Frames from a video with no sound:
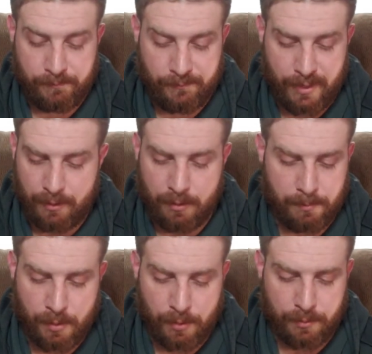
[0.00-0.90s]

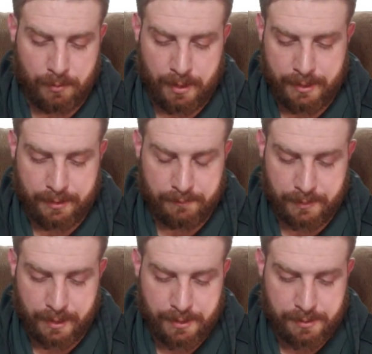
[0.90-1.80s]
firearm owner
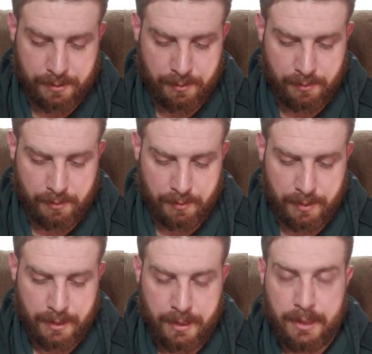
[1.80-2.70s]
identification
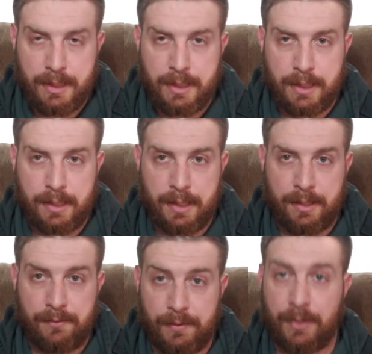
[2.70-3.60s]
card
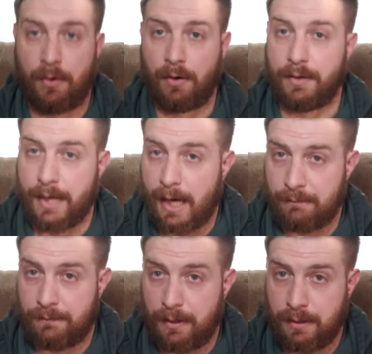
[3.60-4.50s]
that are
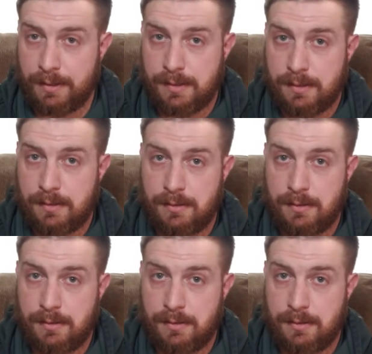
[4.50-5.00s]
not felons.